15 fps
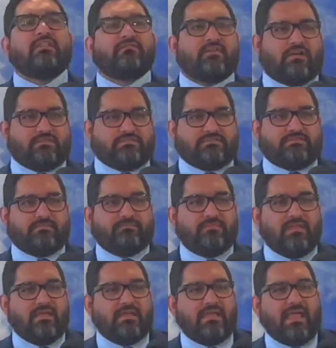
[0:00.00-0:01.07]
of us
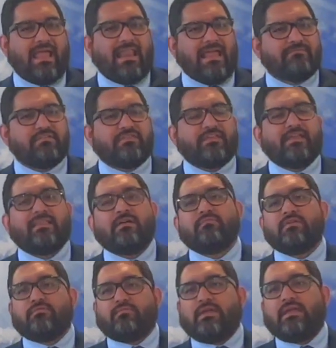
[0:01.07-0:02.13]
and everything that
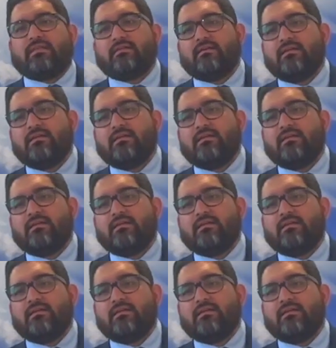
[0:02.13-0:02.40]
we read.